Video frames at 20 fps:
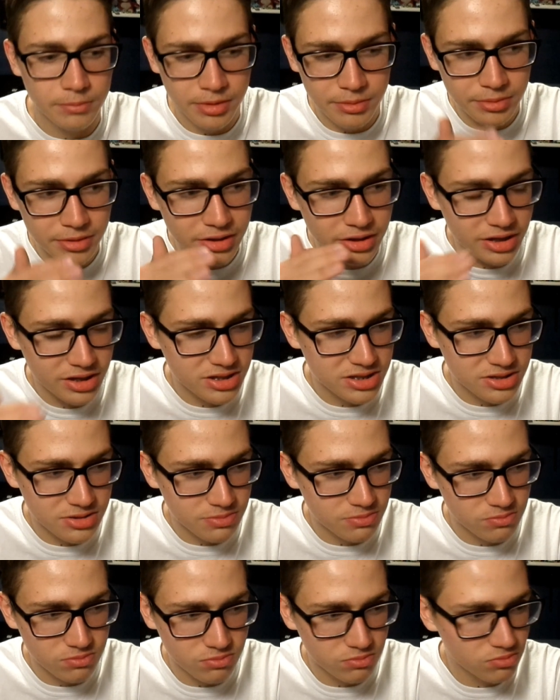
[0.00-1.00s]
Maybe in the next
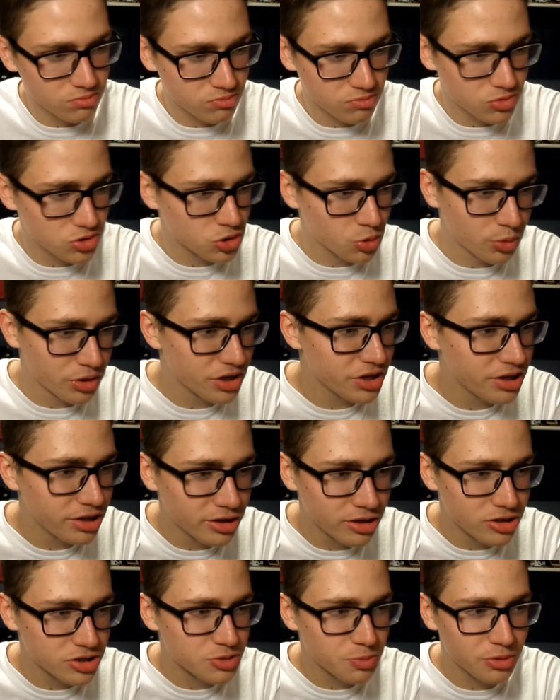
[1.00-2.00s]
20
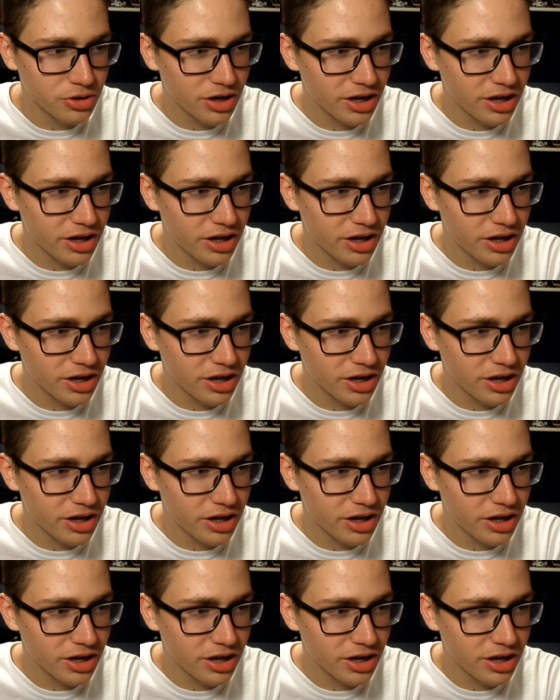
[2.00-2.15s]
years we're